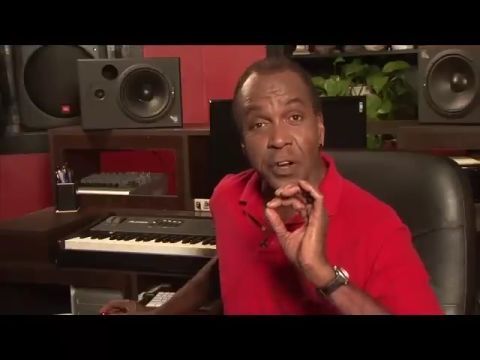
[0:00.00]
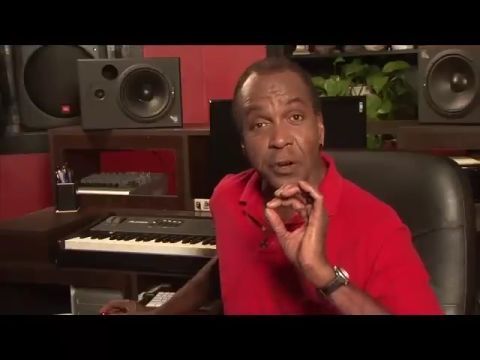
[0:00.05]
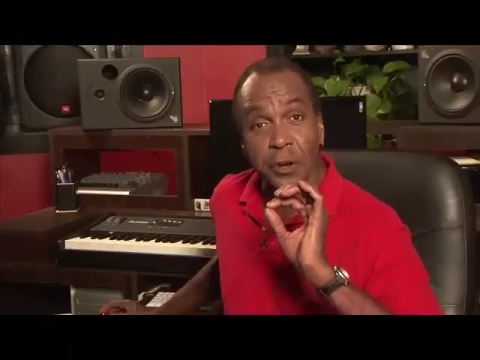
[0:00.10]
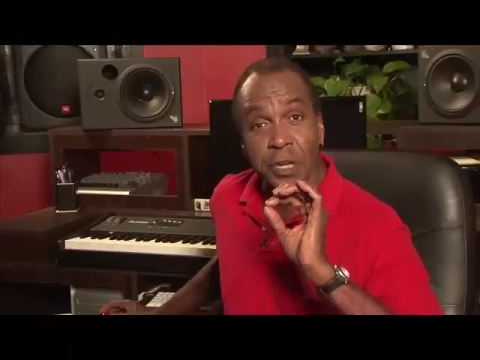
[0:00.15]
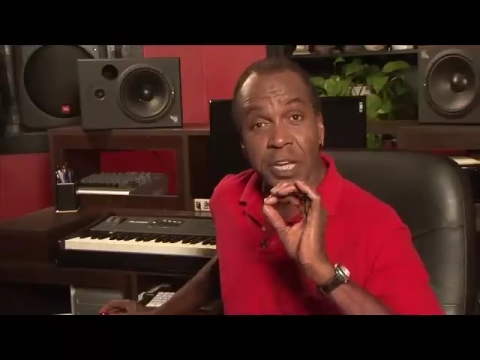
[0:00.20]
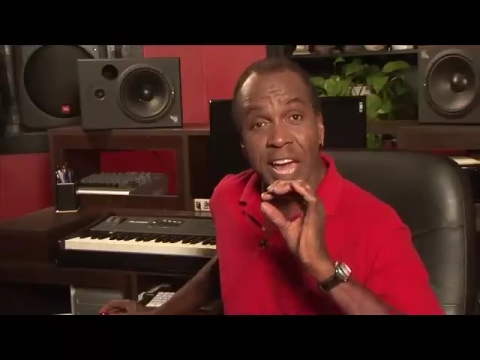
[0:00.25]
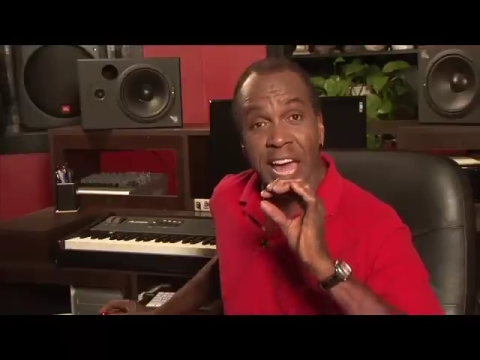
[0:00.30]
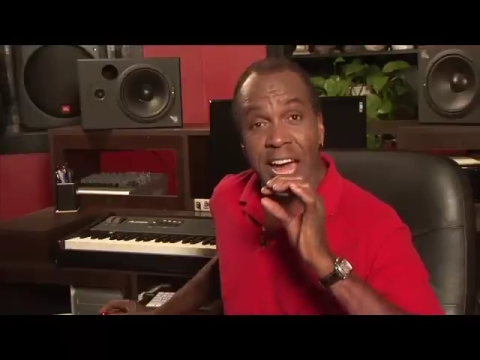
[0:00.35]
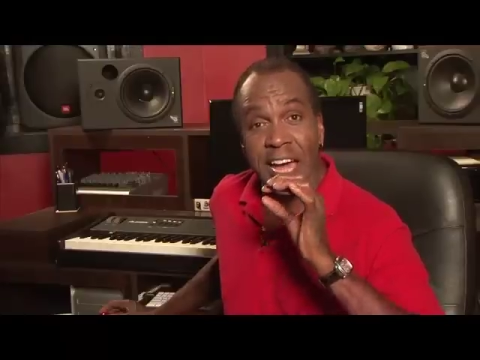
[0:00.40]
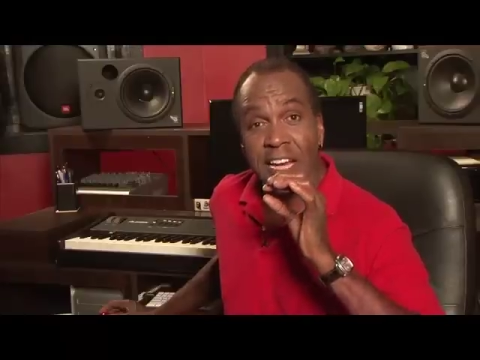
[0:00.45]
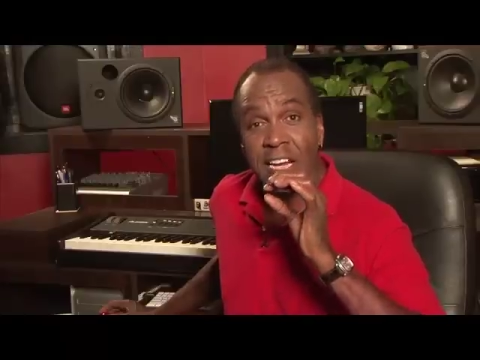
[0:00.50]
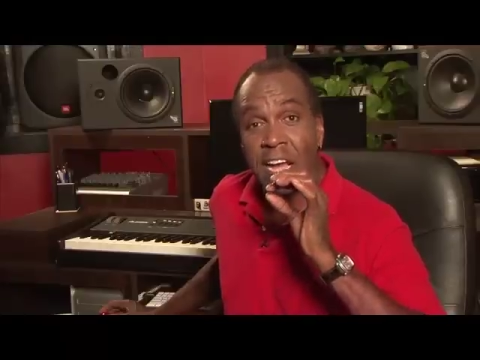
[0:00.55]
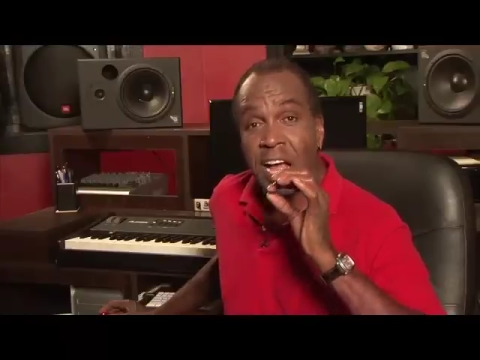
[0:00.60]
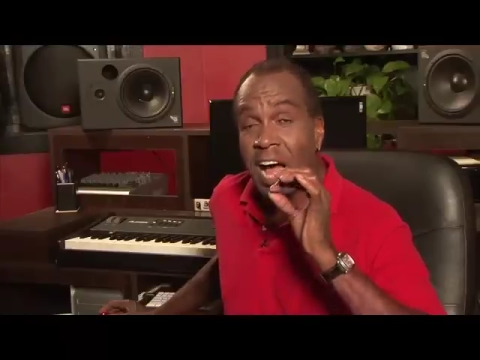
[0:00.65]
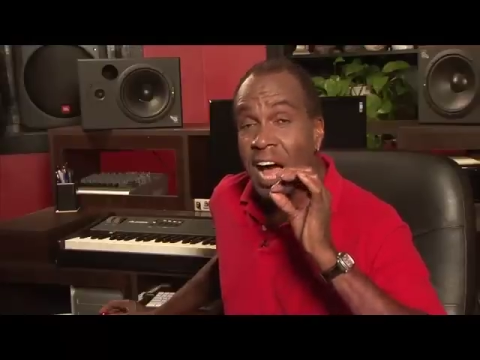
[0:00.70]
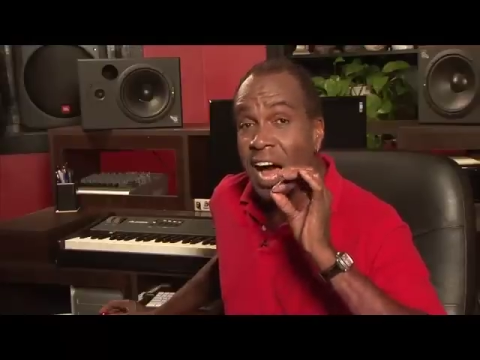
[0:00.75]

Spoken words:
Yet.